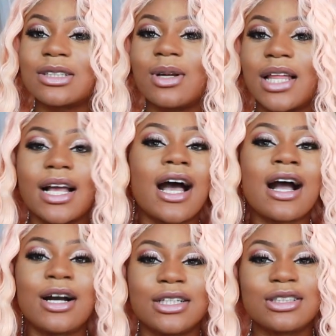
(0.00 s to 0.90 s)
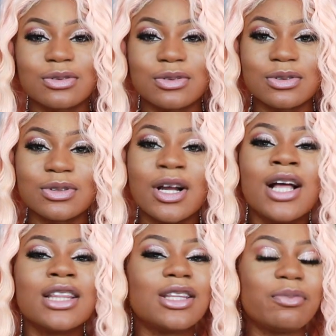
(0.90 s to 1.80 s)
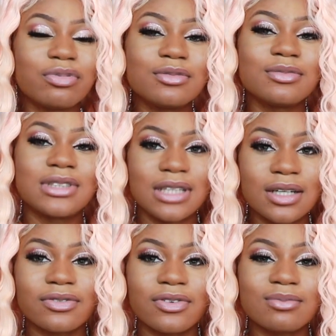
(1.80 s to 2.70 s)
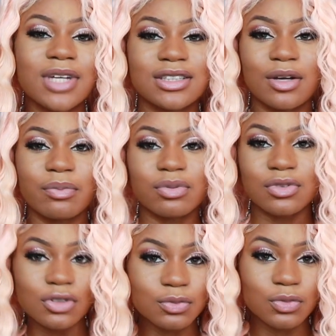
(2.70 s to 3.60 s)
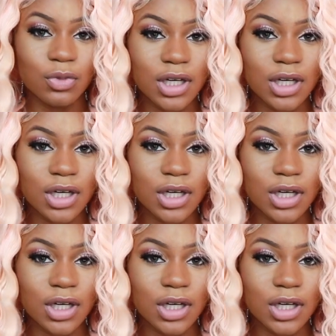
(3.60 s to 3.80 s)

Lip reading: So like, I unscrewed the broomstick from like the broom,